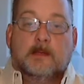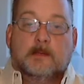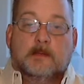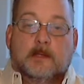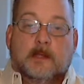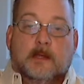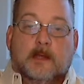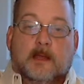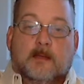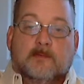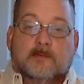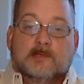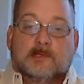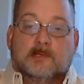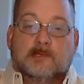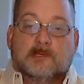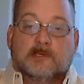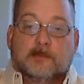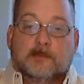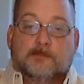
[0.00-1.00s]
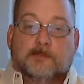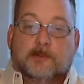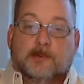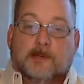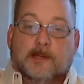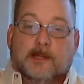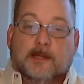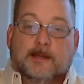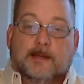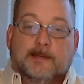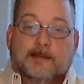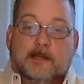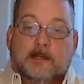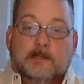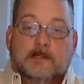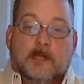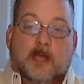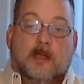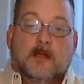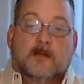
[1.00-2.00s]
You know, I was a simple
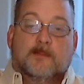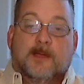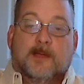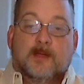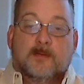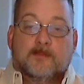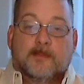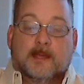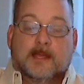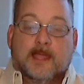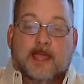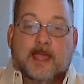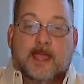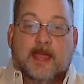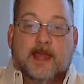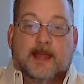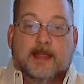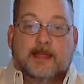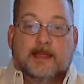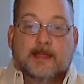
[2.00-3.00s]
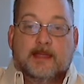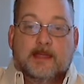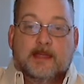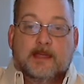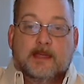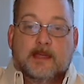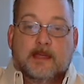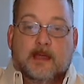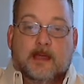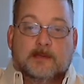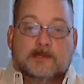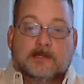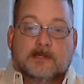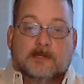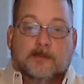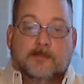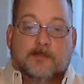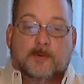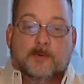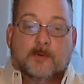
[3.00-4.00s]
tugboat mechanic, a
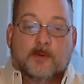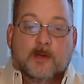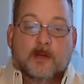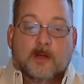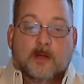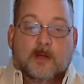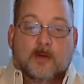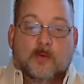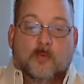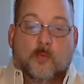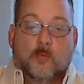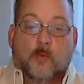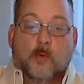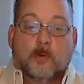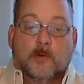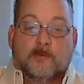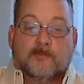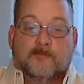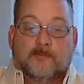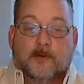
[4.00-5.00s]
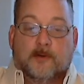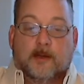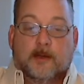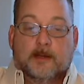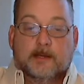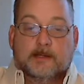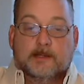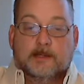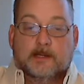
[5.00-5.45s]
simple waterfront